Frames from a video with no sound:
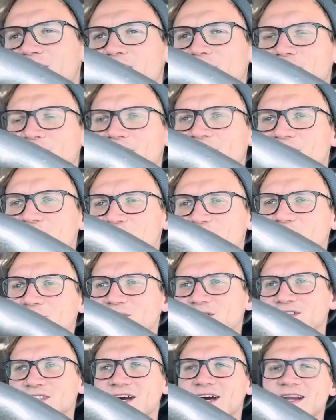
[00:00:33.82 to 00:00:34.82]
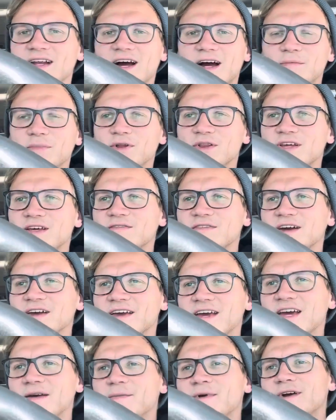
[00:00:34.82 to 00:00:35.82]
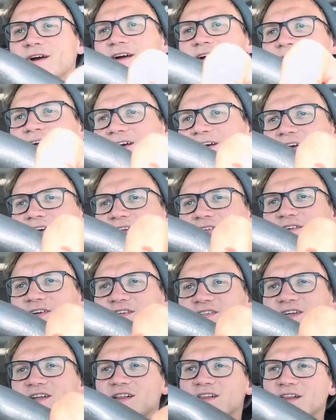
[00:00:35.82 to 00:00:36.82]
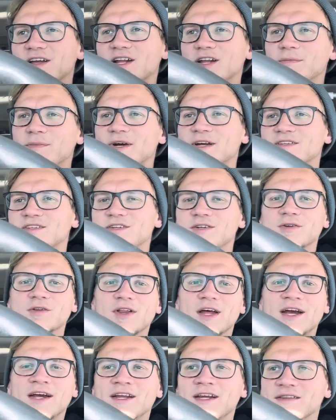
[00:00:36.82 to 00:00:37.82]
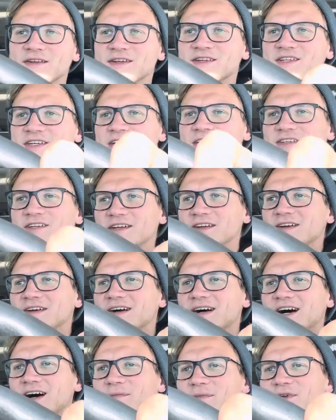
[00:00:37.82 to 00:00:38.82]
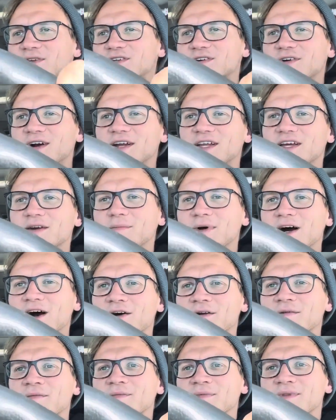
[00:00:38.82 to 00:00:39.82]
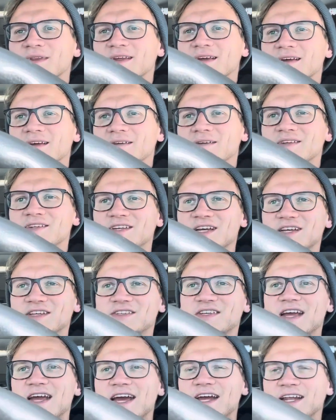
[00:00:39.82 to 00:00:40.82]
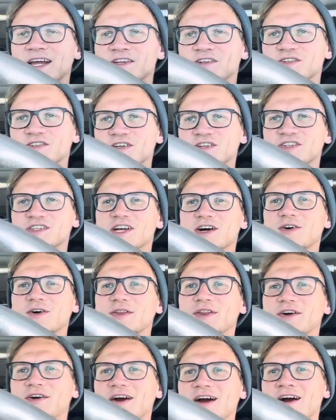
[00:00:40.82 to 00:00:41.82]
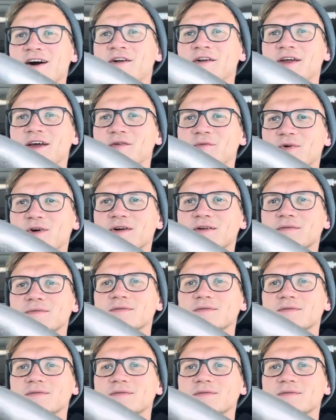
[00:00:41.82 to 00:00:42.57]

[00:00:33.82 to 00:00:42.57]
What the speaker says: only issue is that I believe I came here just a little bit too late in the season. There's already about 6 to 8 inches of snow on the ground, and we're